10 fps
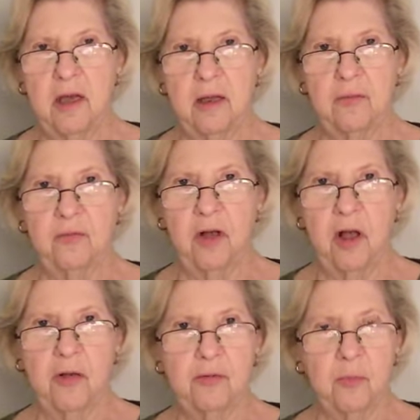
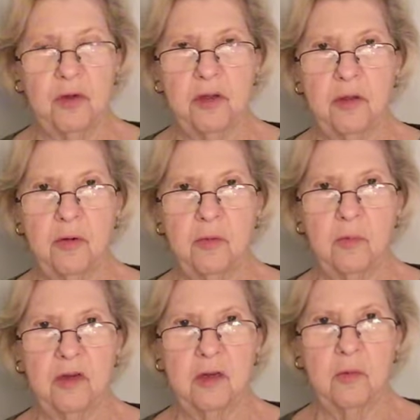involved with you.
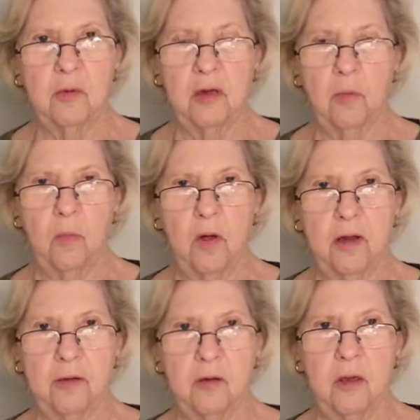We don't want,